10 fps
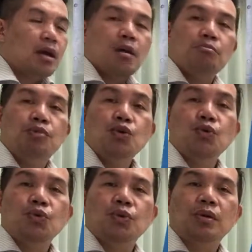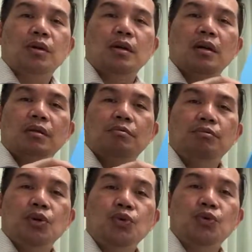Blue,
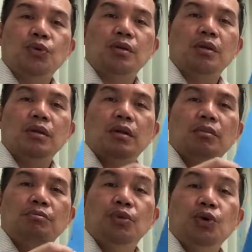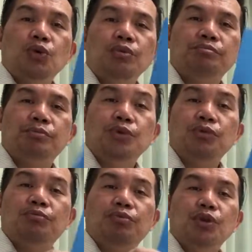blue, blue, blue,
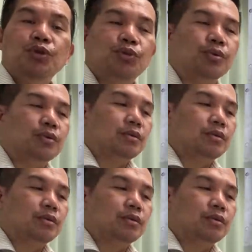blue.